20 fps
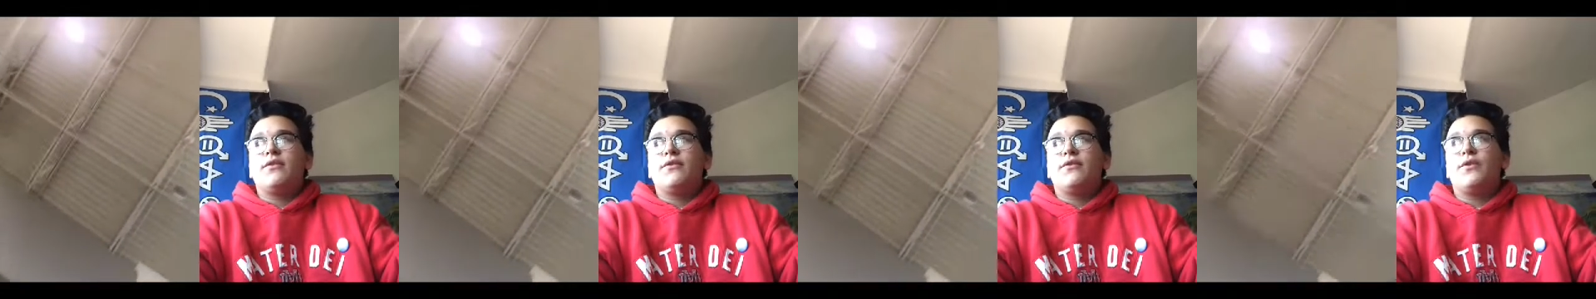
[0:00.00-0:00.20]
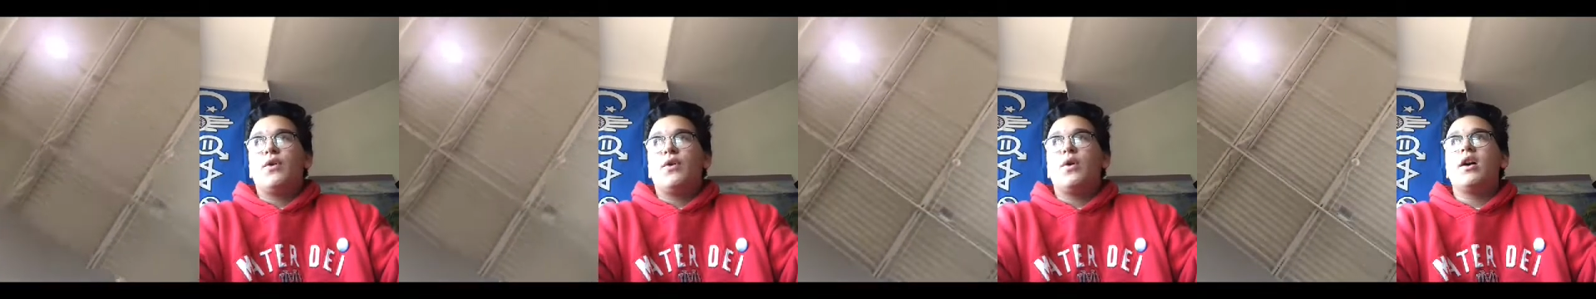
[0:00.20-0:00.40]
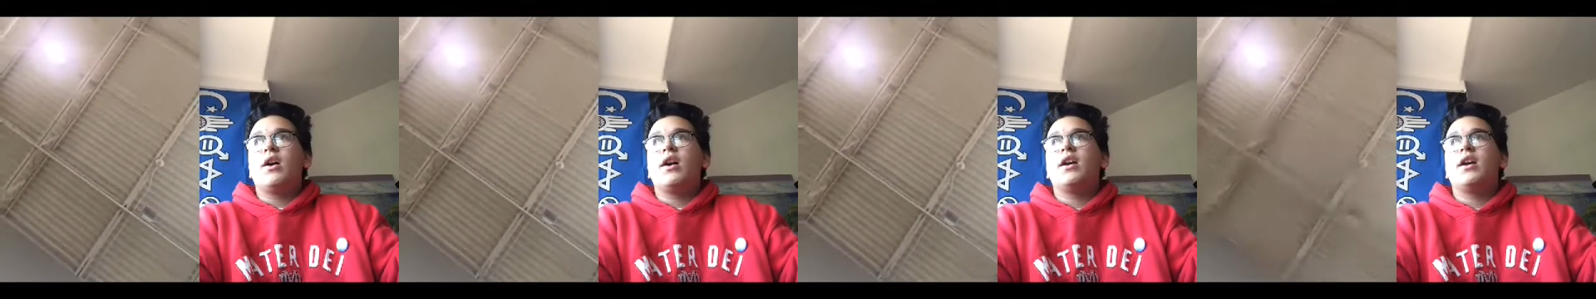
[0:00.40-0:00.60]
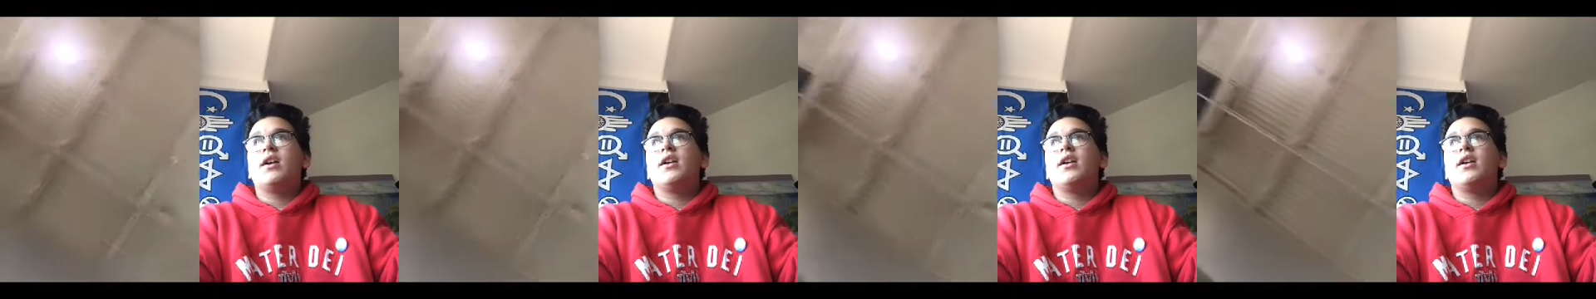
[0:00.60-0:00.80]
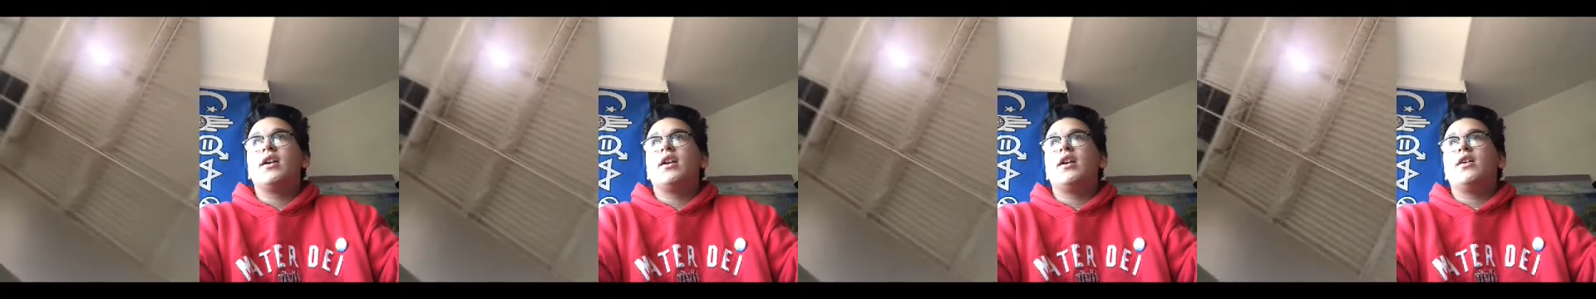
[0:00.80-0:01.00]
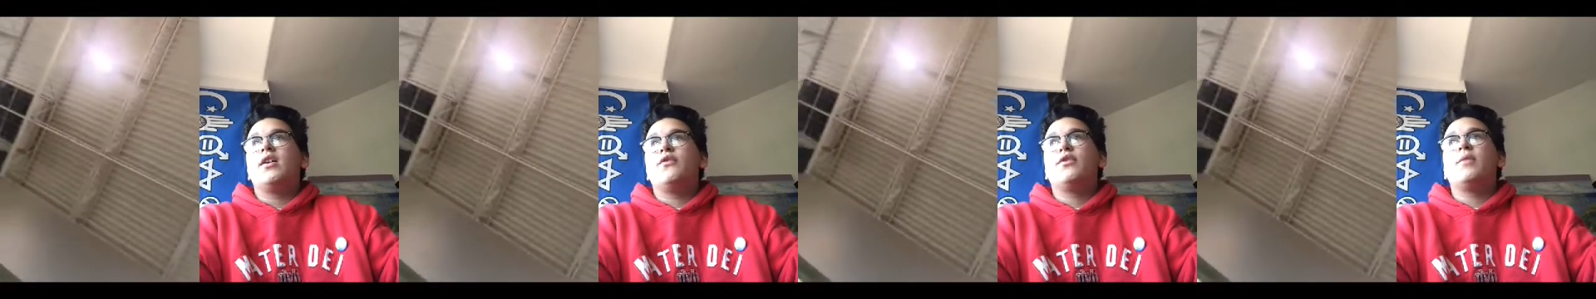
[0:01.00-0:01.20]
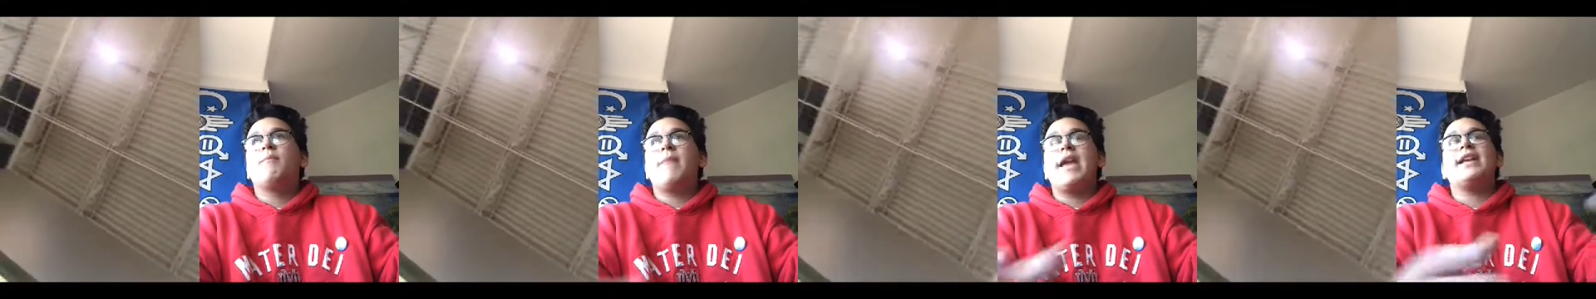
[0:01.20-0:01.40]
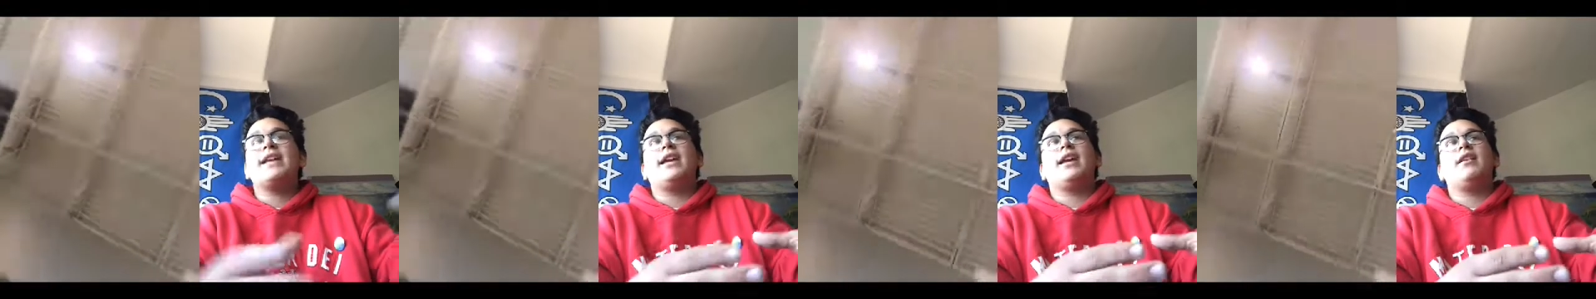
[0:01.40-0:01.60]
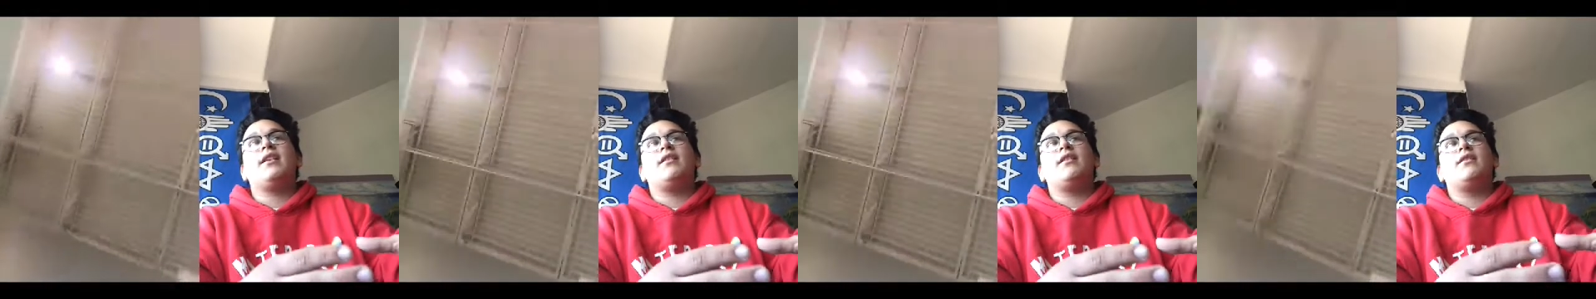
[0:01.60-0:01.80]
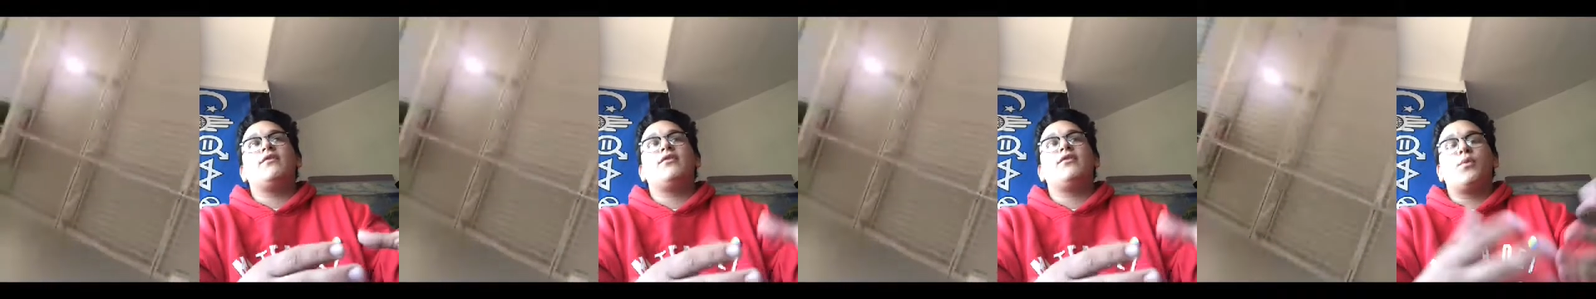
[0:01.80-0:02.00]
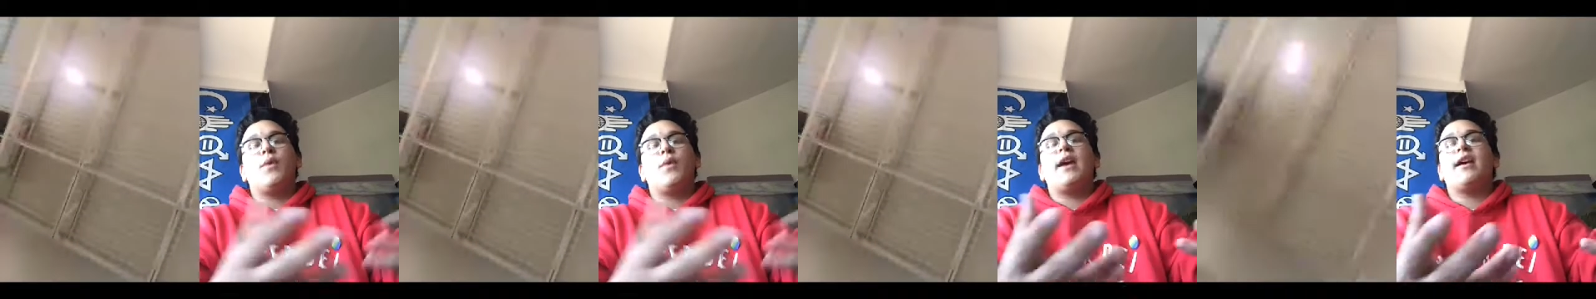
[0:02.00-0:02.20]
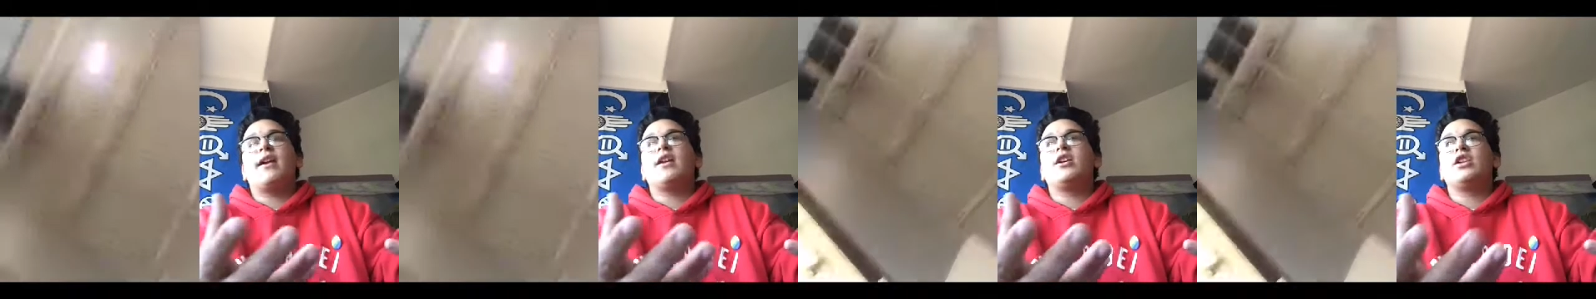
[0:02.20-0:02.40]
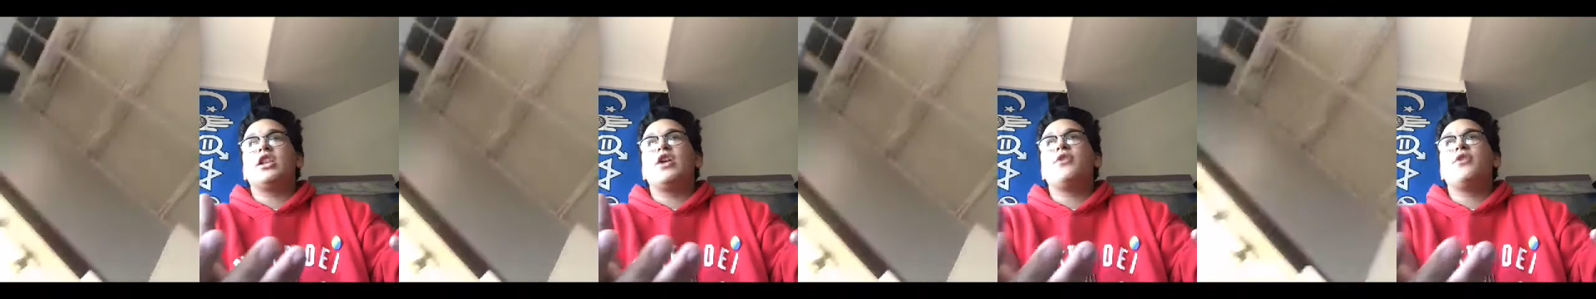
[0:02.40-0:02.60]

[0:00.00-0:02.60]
for wearing